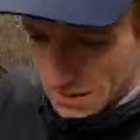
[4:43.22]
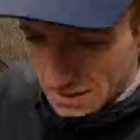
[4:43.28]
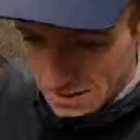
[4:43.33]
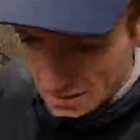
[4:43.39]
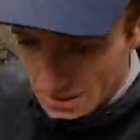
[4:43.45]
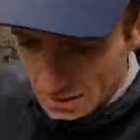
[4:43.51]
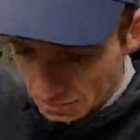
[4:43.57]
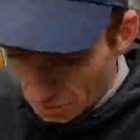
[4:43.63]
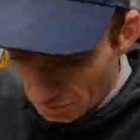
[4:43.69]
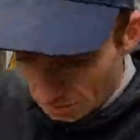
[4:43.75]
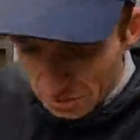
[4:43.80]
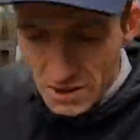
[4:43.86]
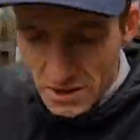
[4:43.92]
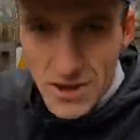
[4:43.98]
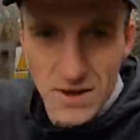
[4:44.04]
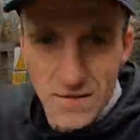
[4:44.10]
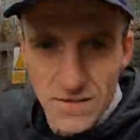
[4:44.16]
Yeah, it's
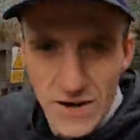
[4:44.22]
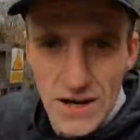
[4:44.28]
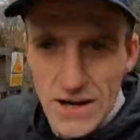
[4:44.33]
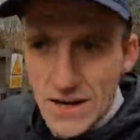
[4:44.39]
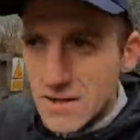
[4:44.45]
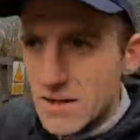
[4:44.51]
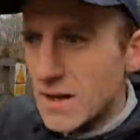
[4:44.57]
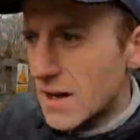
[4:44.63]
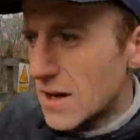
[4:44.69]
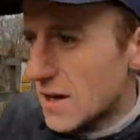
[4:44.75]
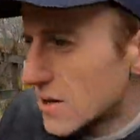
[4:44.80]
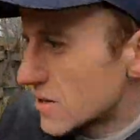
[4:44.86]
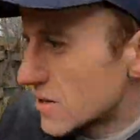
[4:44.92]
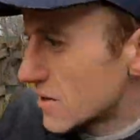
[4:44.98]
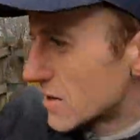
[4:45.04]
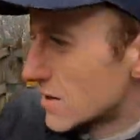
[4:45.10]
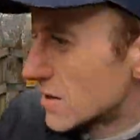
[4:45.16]
probably not advised to
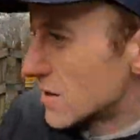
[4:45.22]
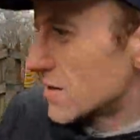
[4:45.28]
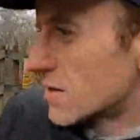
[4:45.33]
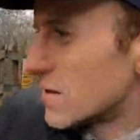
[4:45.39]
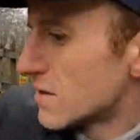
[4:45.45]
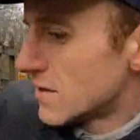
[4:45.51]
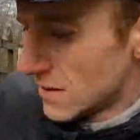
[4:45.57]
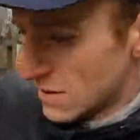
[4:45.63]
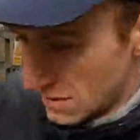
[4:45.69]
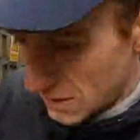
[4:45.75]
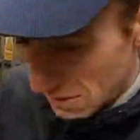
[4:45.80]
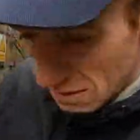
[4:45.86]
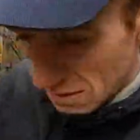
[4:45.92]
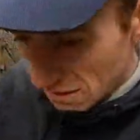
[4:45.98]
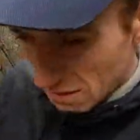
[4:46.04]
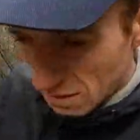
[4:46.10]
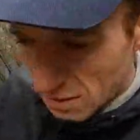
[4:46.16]
actually
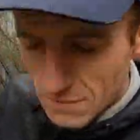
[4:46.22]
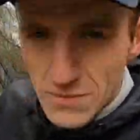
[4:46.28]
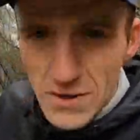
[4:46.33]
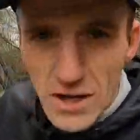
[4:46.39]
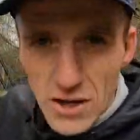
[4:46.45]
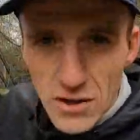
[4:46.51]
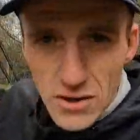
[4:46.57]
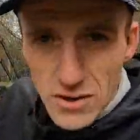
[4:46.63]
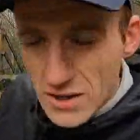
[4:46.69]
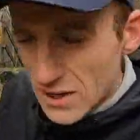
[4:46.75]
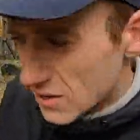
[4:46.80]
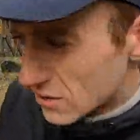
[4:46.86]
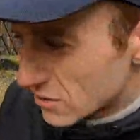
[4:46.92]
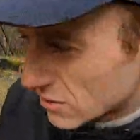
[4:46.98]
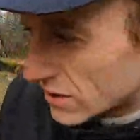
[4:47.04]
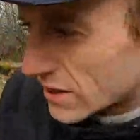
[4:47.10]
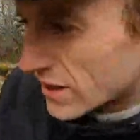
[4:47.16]
come down to
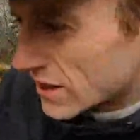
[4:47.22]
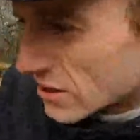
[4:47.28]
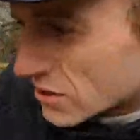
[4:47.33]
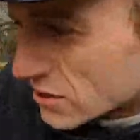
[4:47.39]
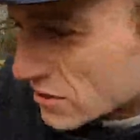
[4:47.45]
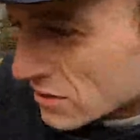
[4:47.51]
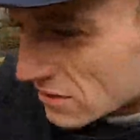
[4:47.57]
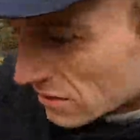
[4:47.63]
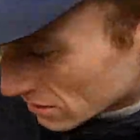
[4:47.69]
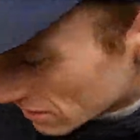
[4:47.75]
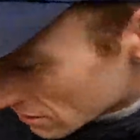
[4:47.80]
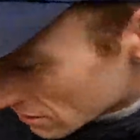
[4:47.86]
these locations,